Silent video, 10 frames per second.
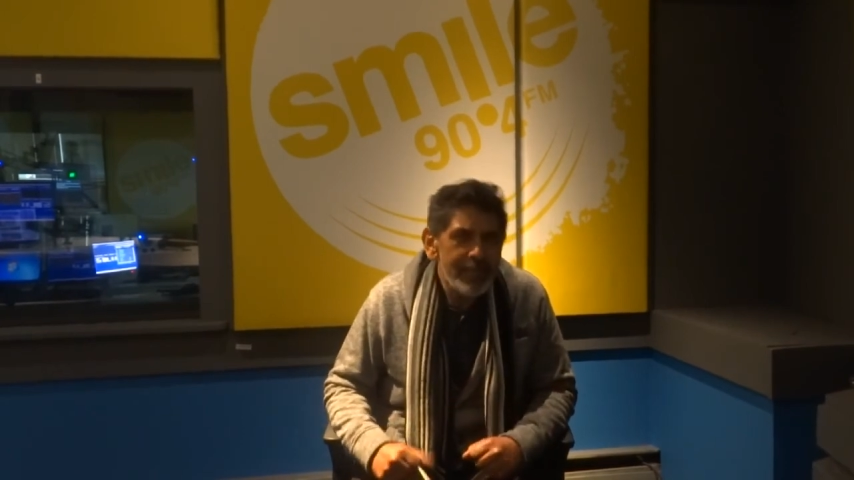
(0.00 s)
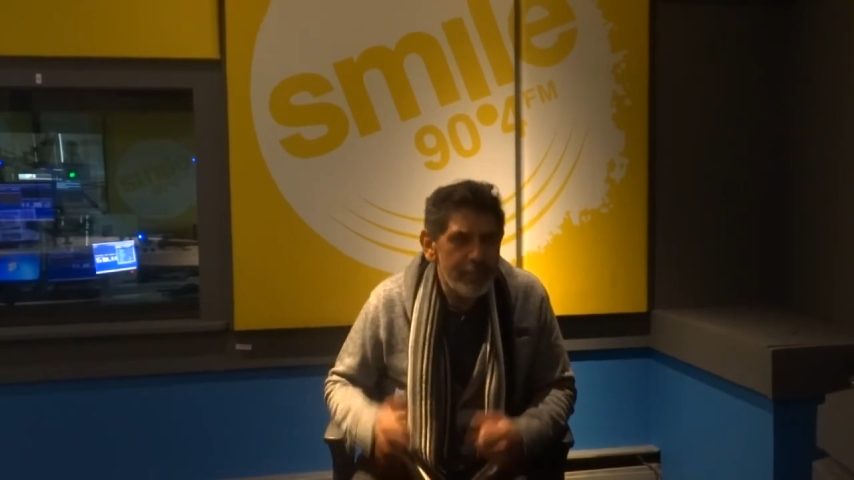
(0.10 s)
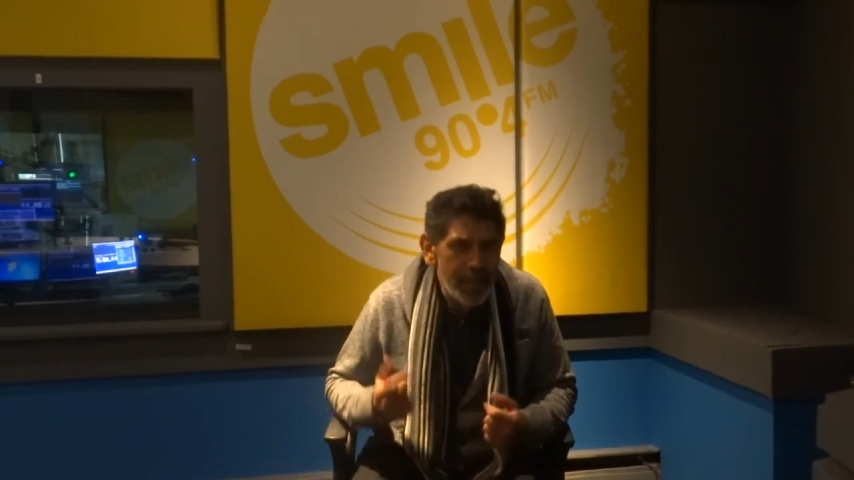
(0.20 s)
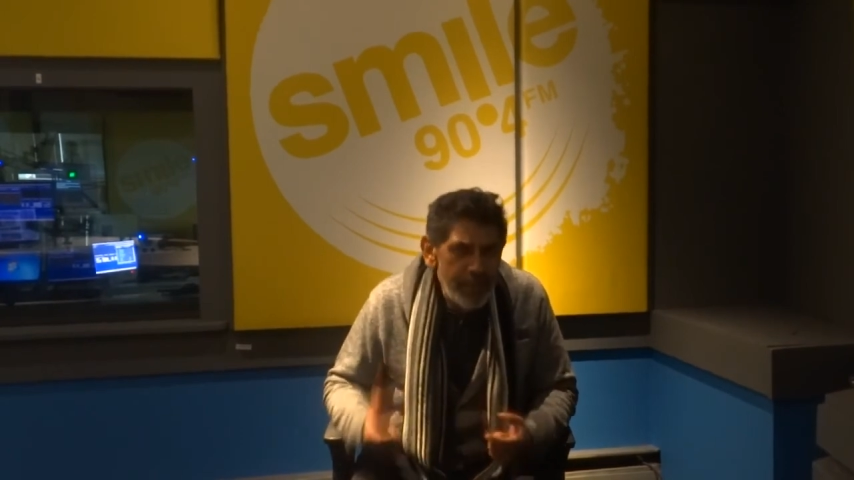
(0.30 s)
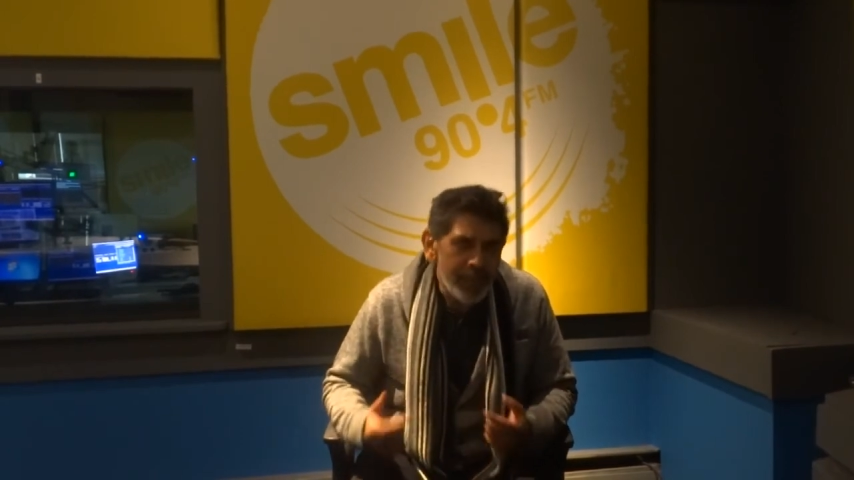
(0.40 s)

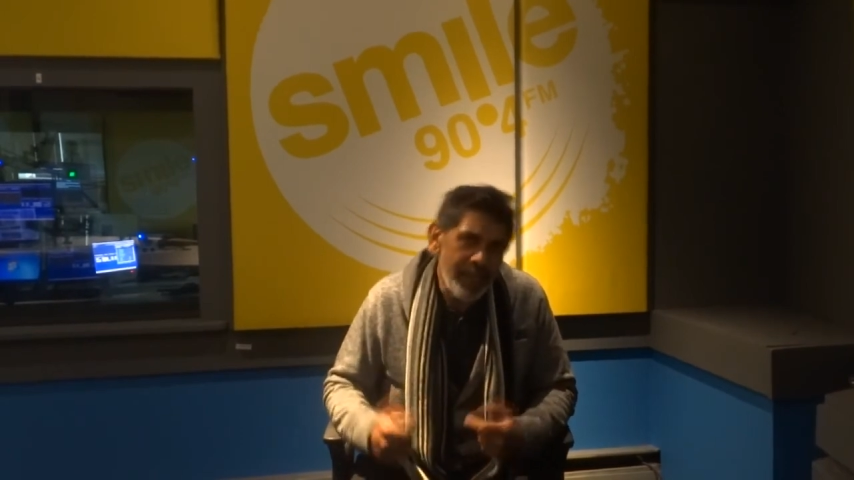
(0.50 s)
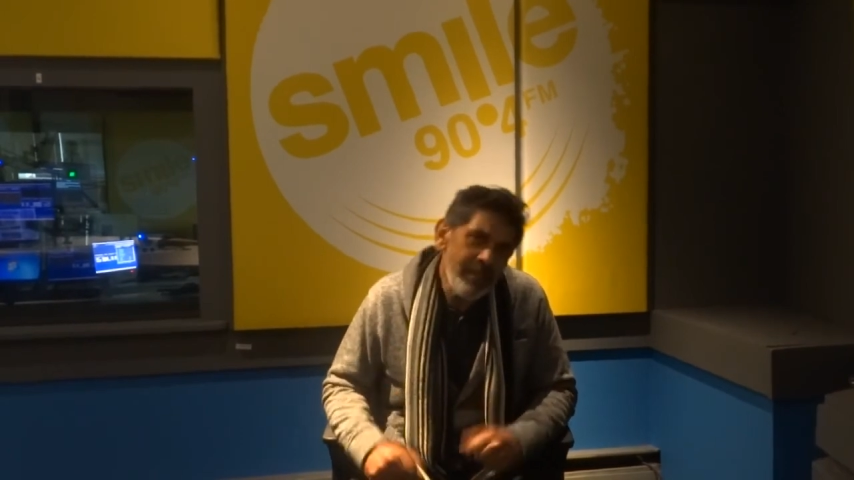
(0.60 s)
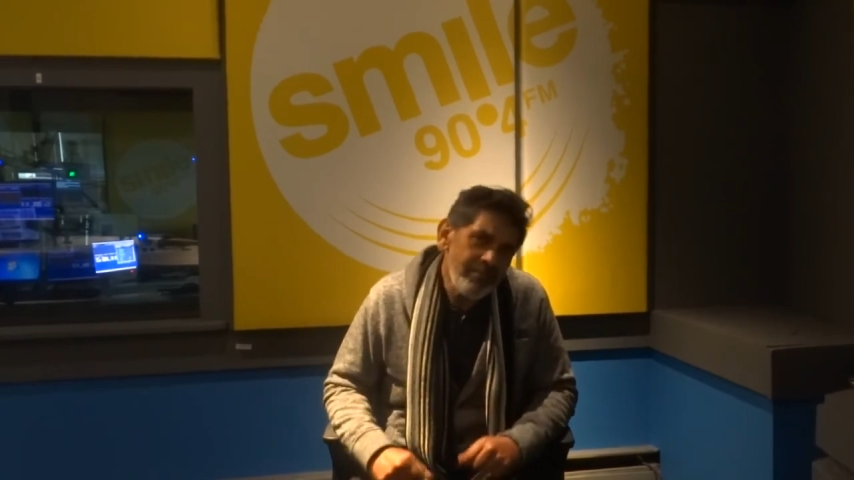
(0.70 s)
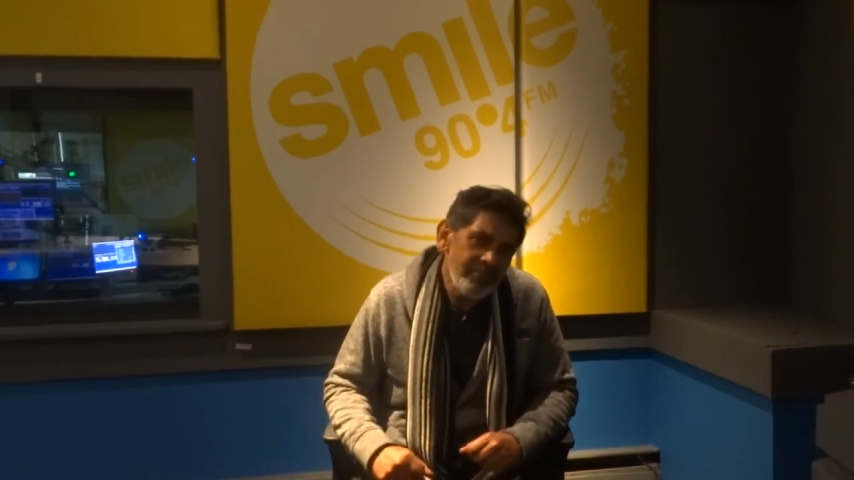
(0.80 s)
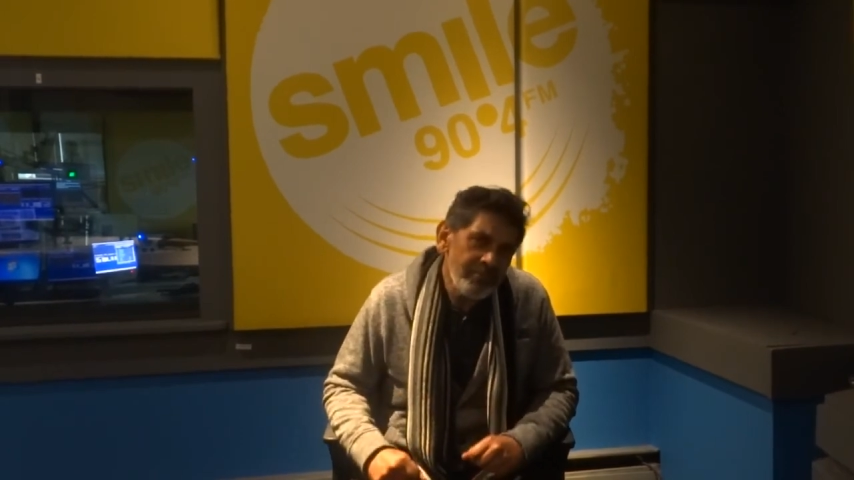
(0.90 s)

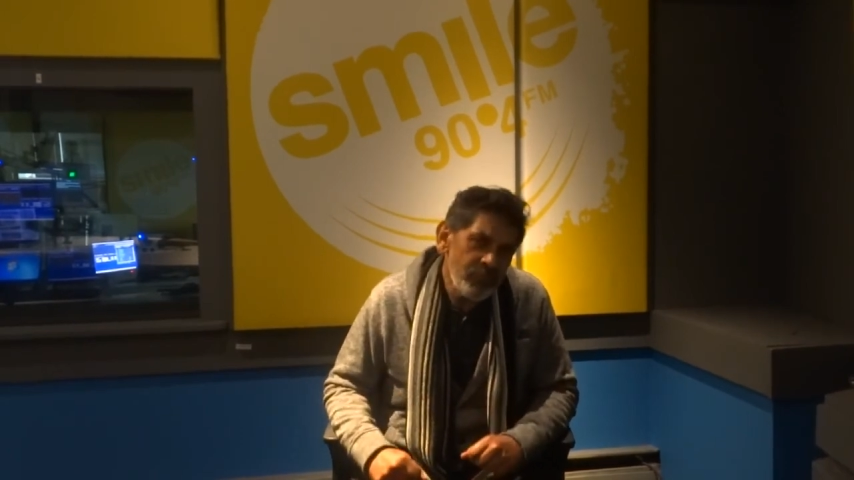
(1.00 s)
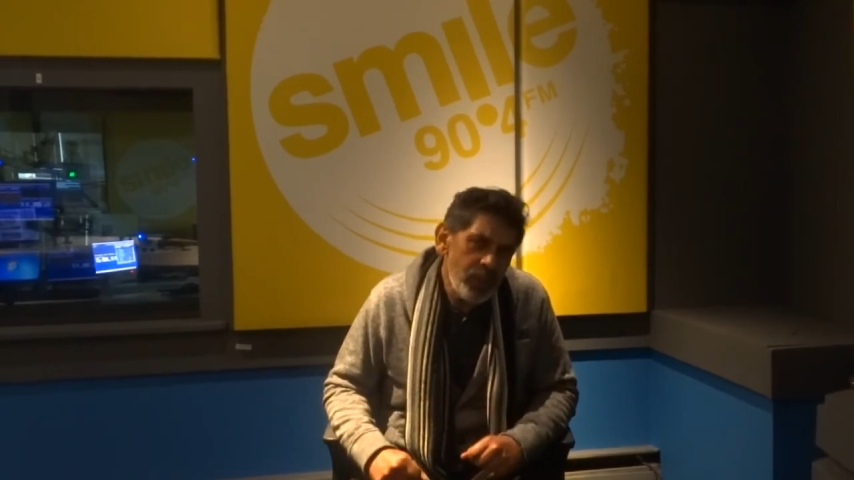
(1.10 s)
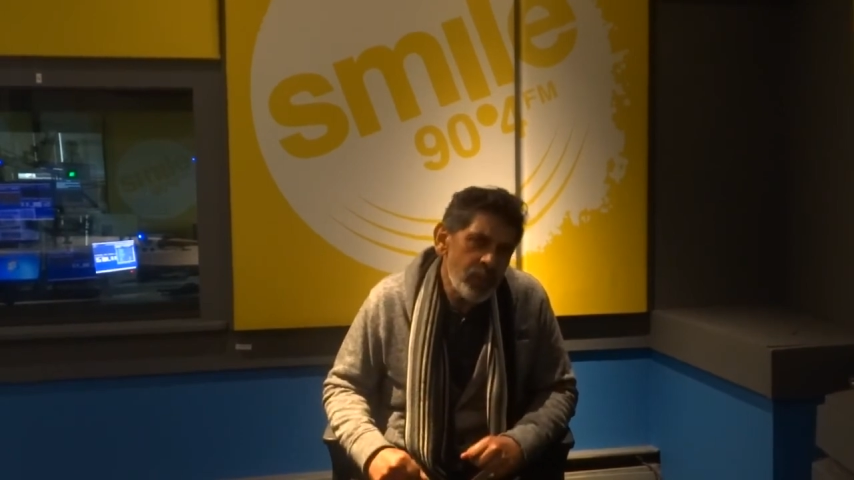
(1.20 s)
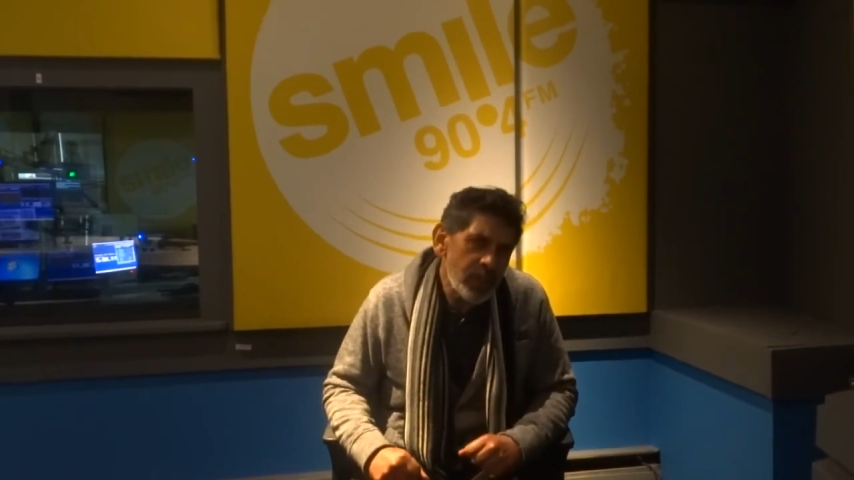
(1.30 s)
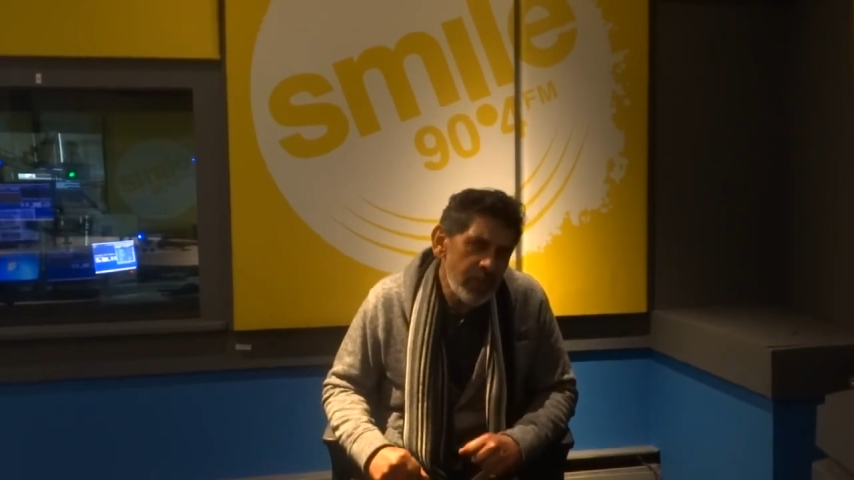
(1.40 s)
Maybe
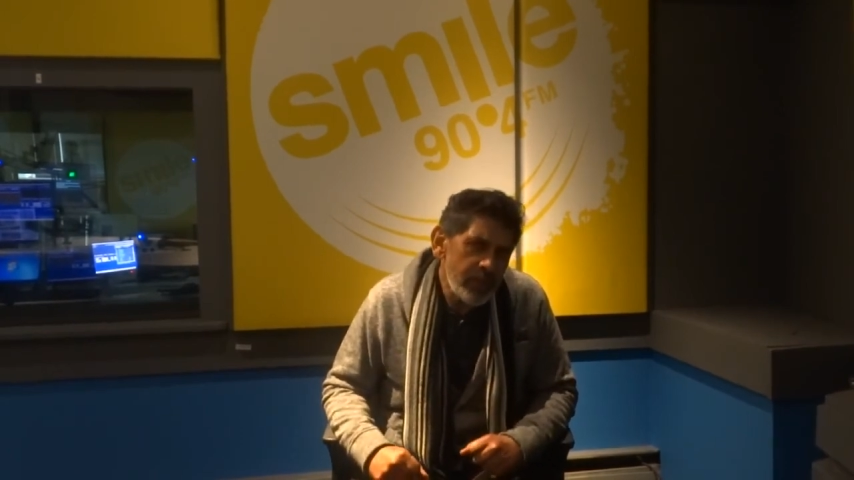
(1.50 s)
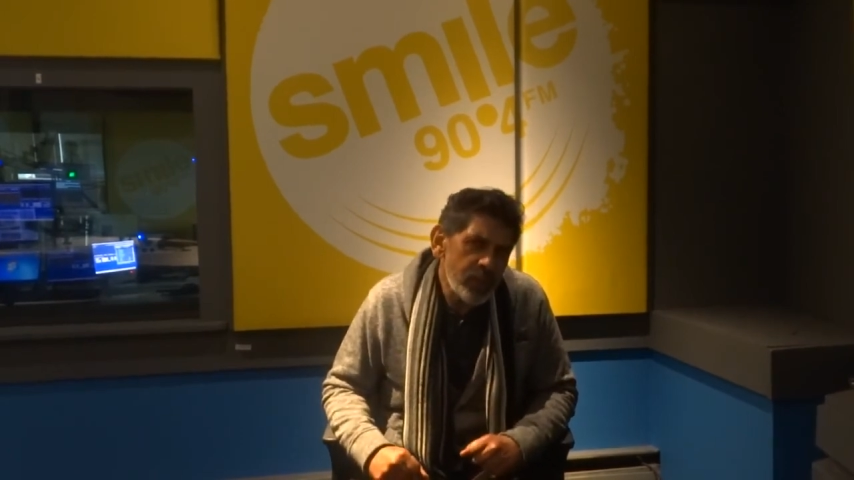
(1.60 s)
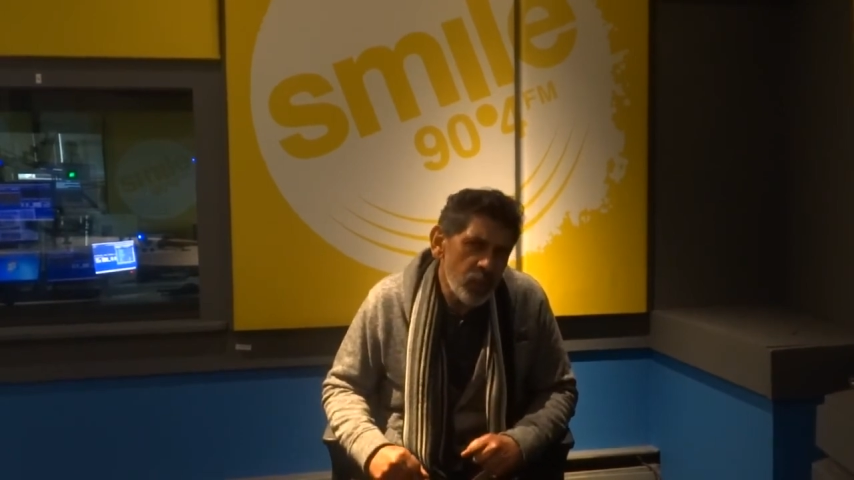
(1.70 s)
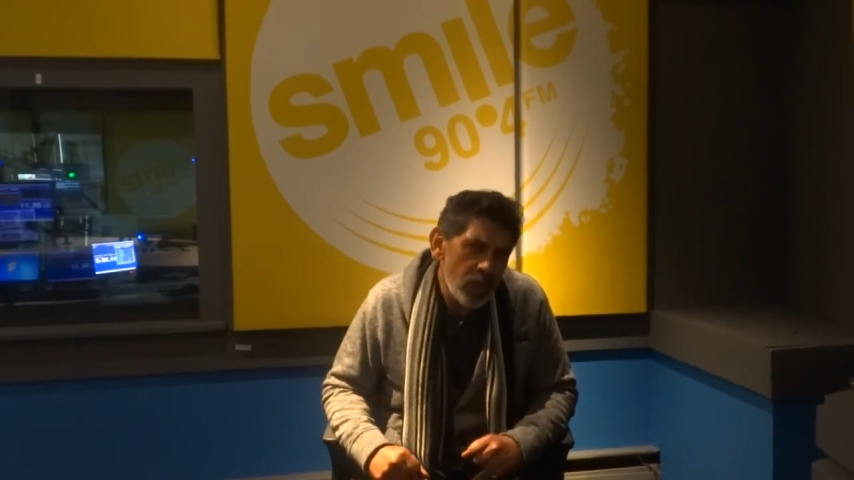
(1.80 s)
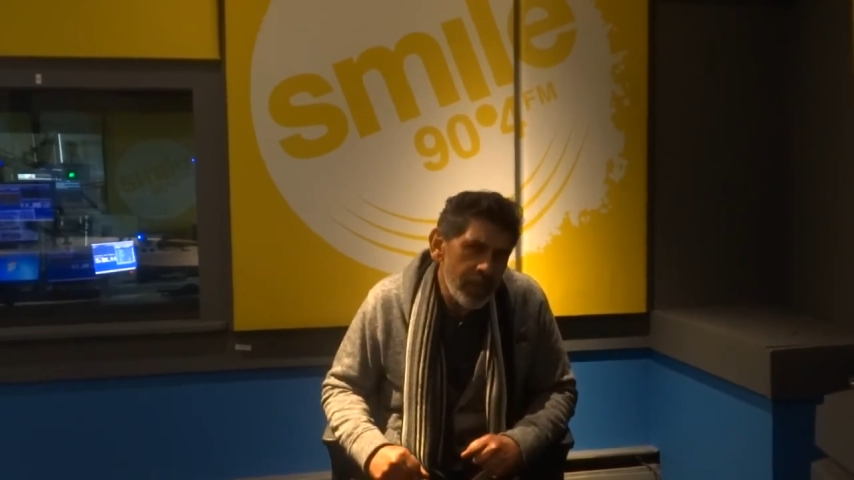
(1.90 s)
we should give him a
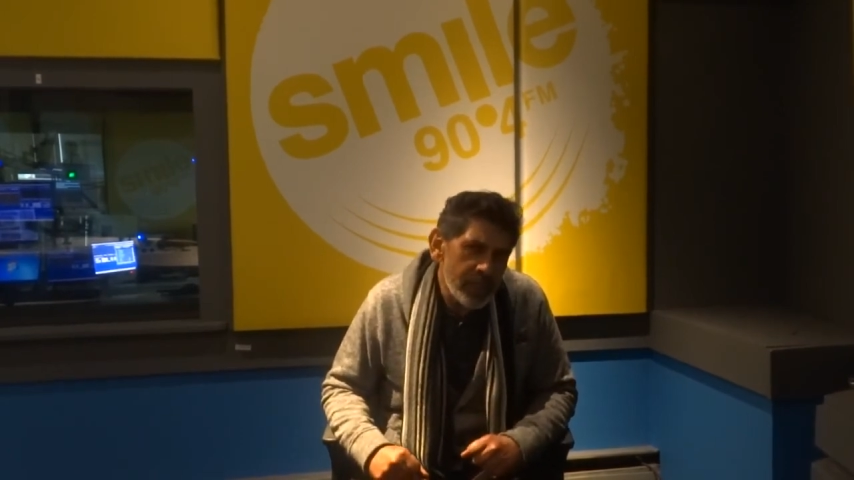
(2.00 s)
job